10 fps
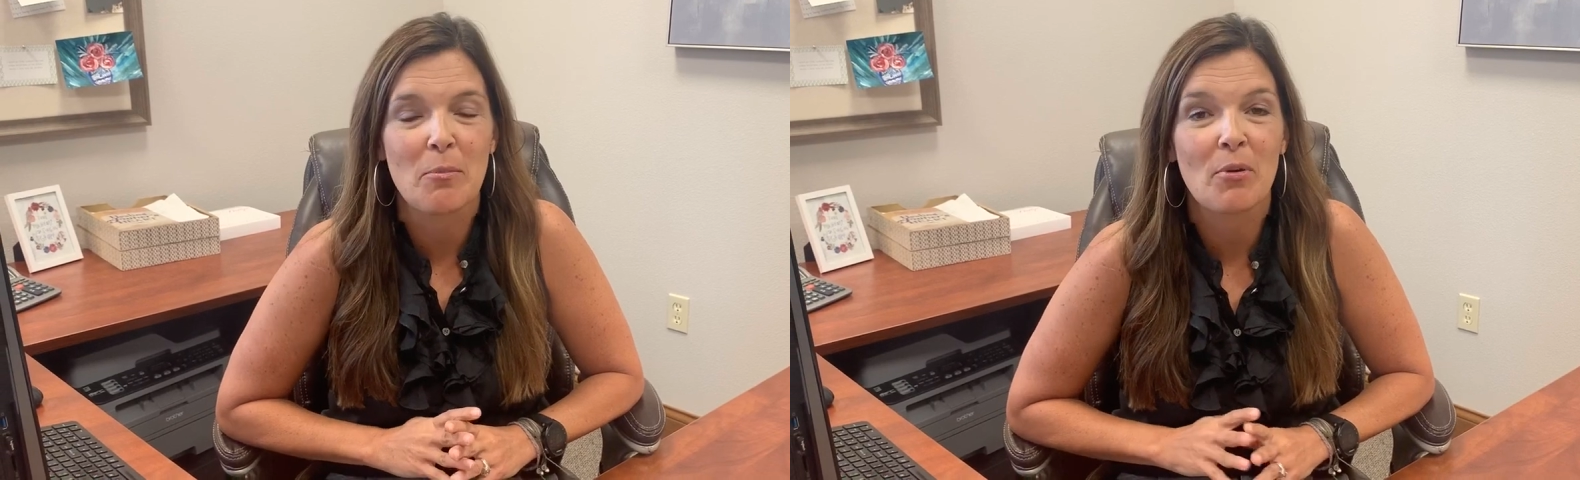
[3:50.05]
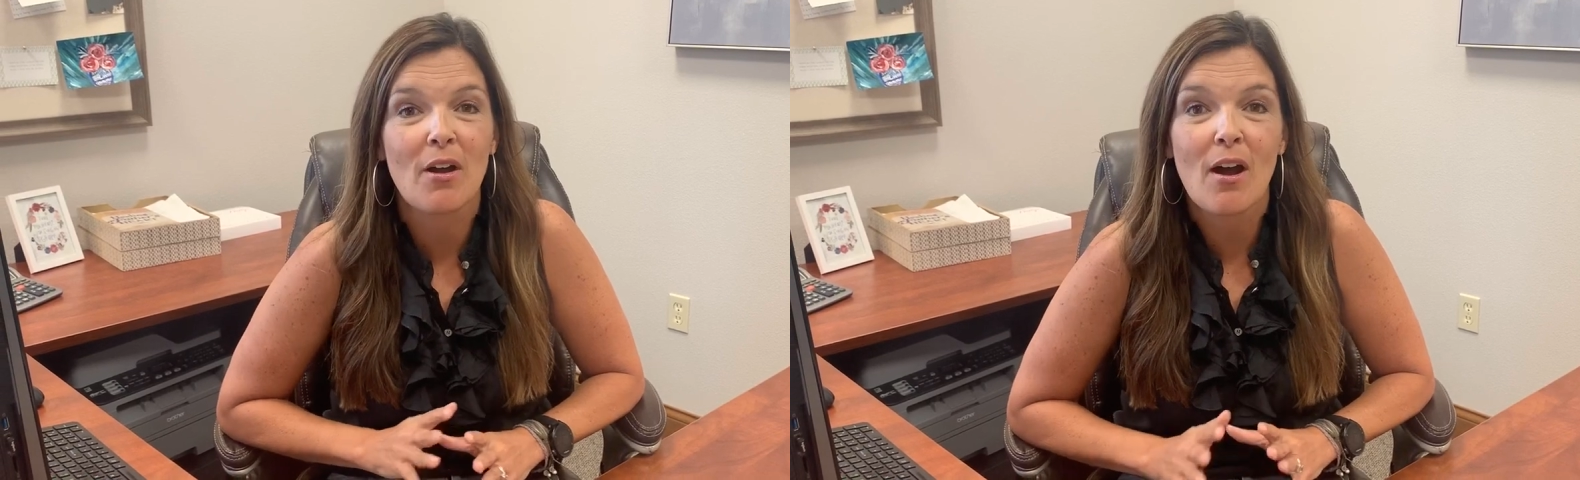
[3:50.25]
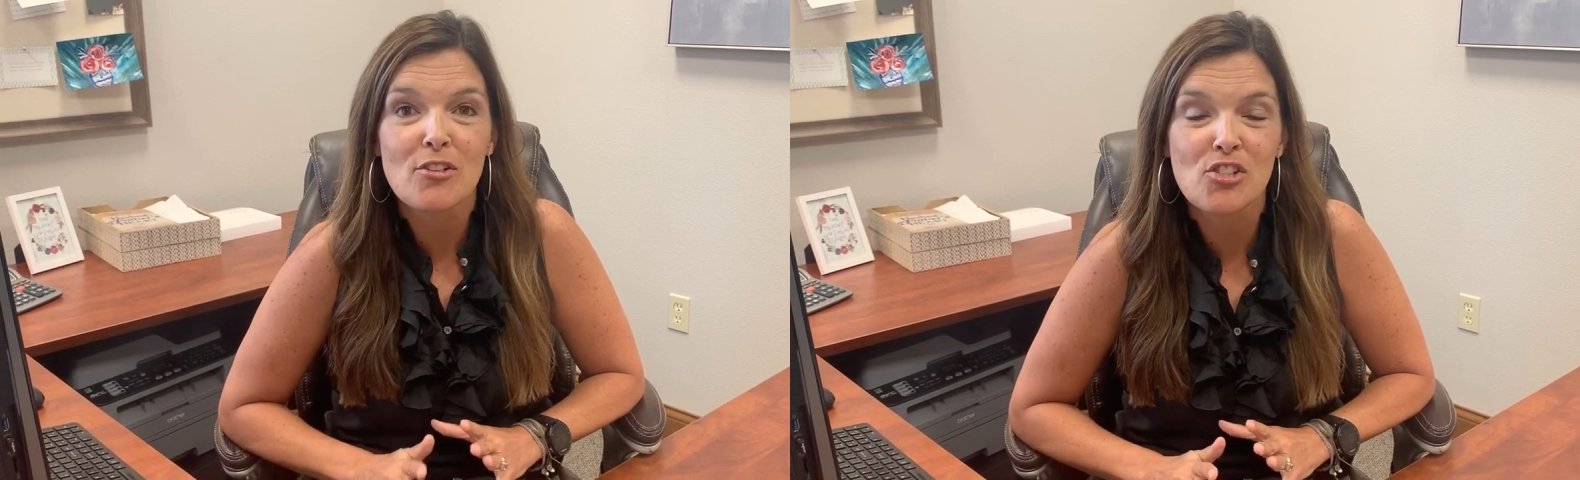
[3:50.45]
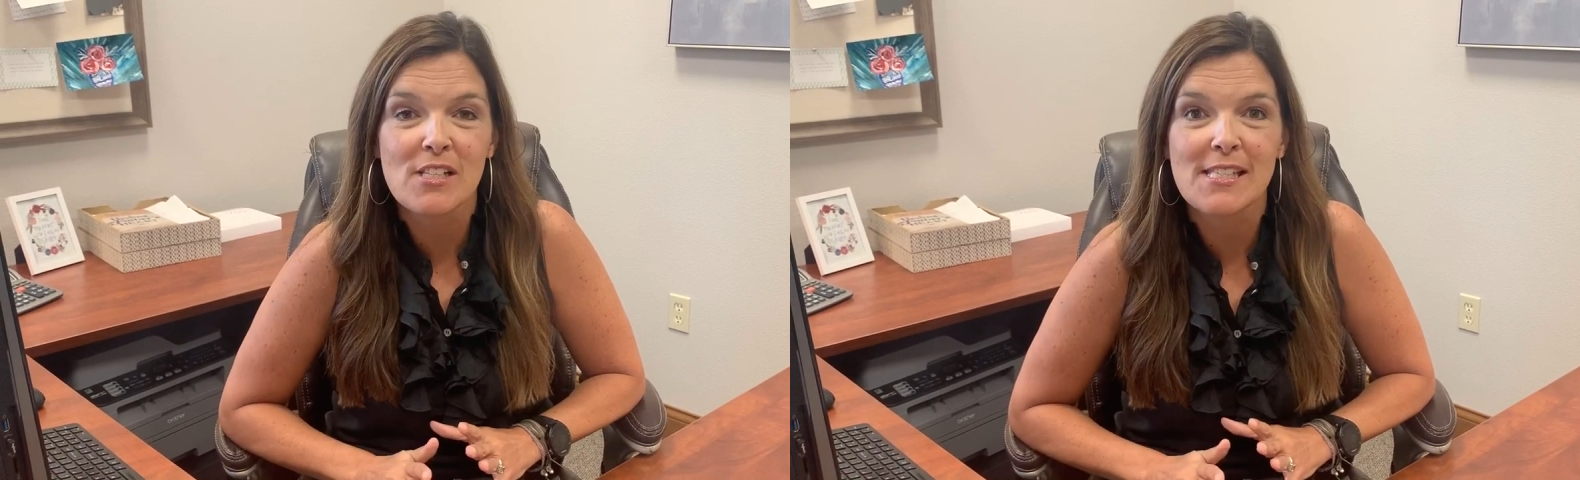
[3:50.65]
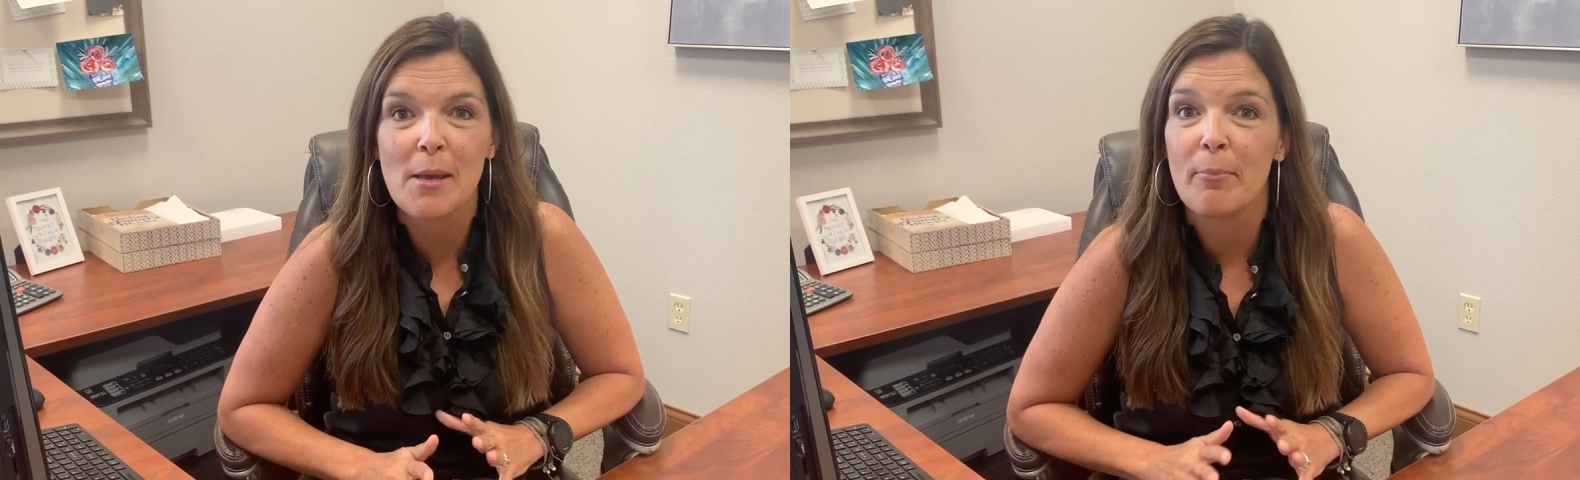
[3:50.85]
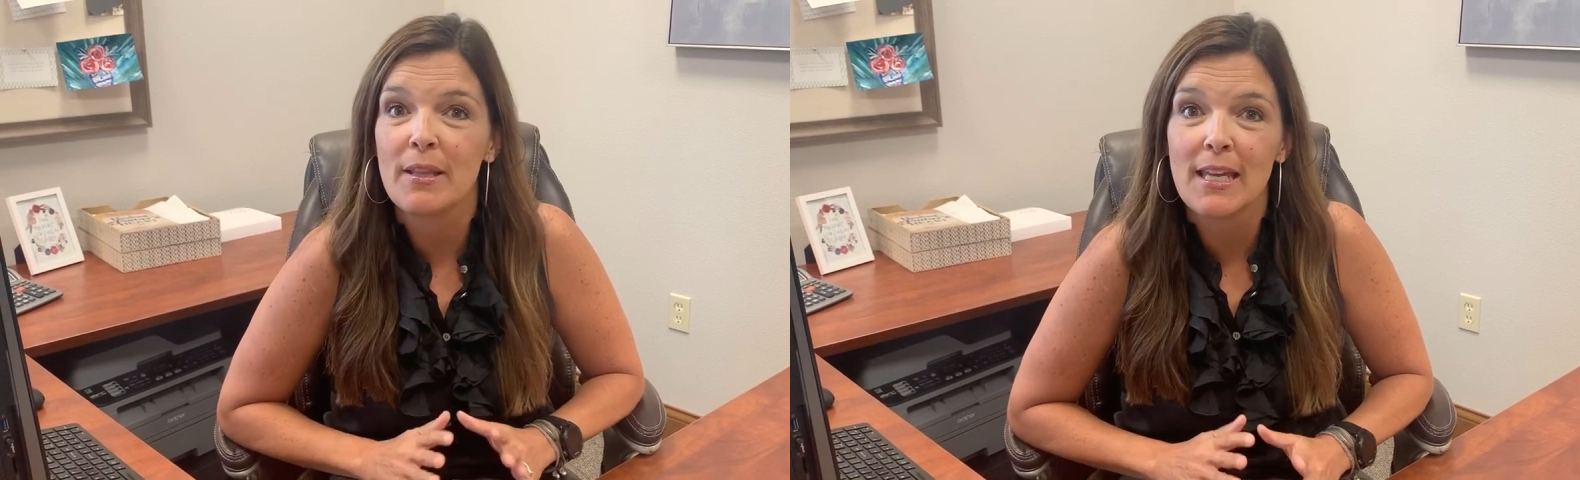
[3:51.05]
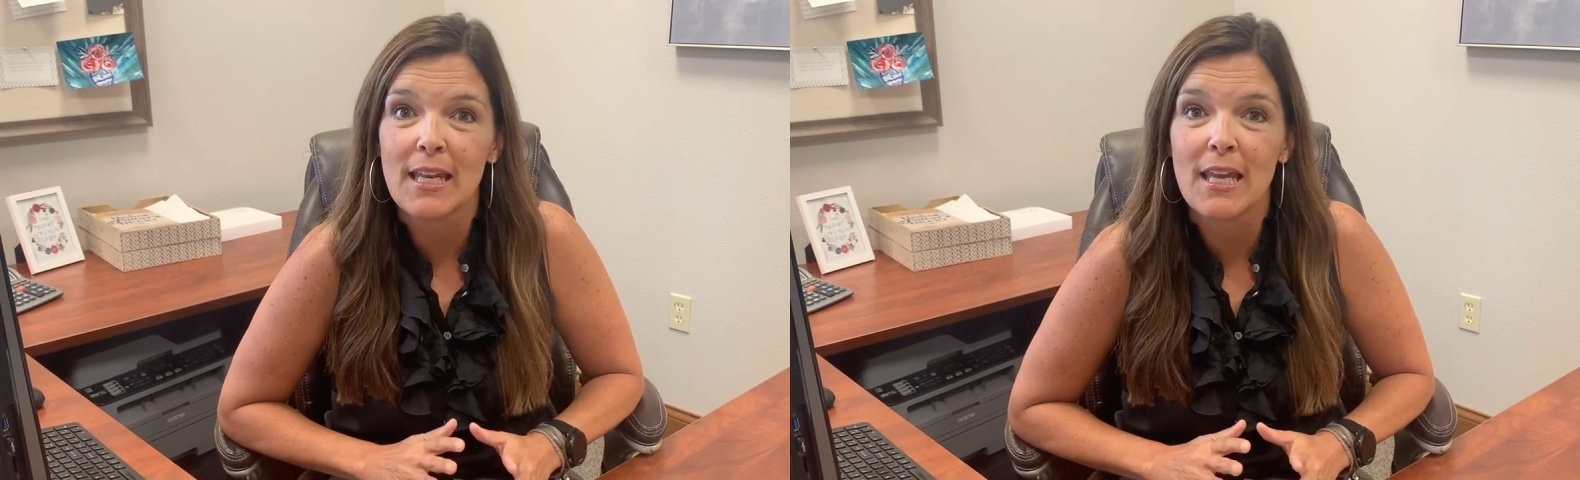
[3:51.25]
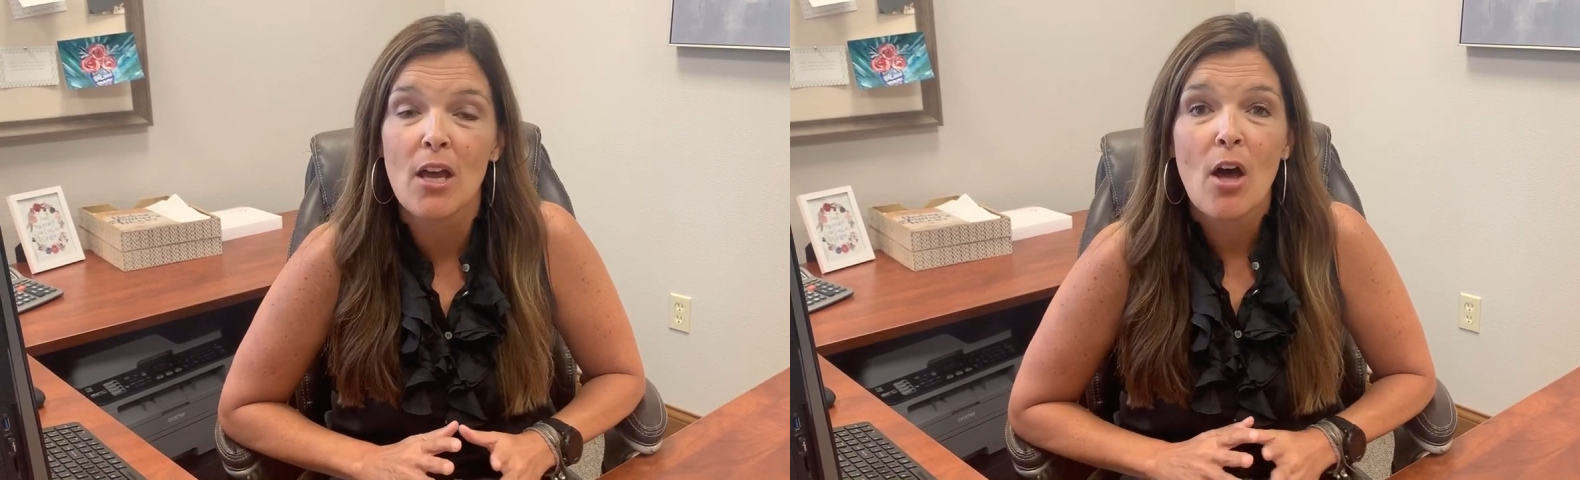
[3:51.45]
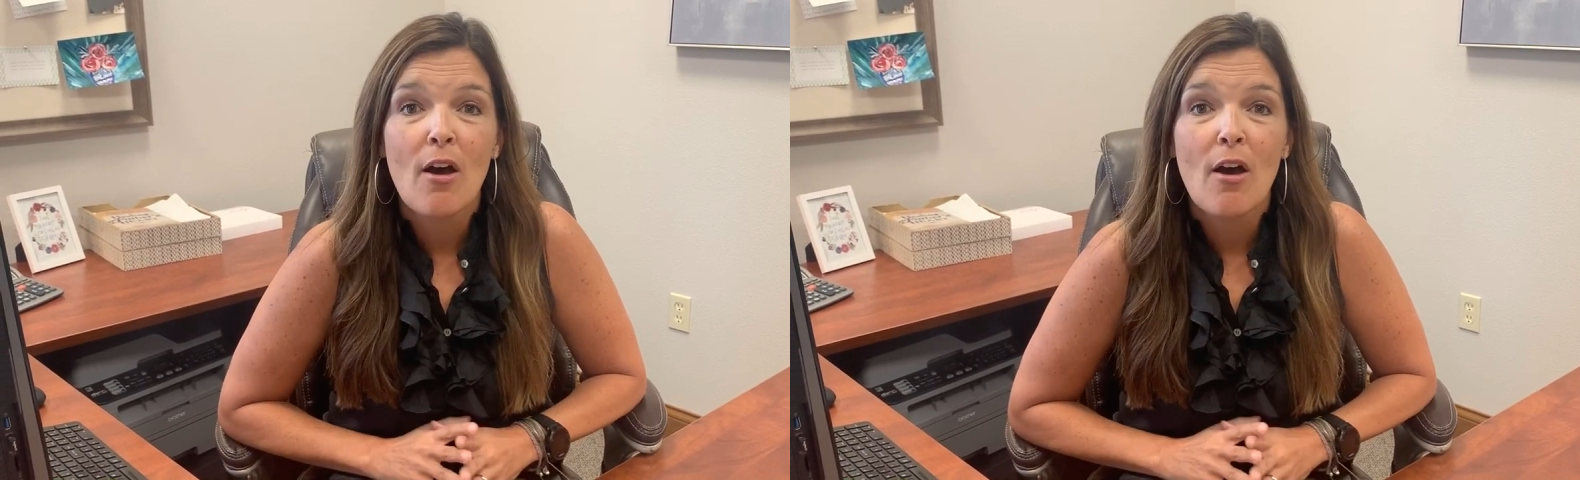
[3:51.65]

precautions and planning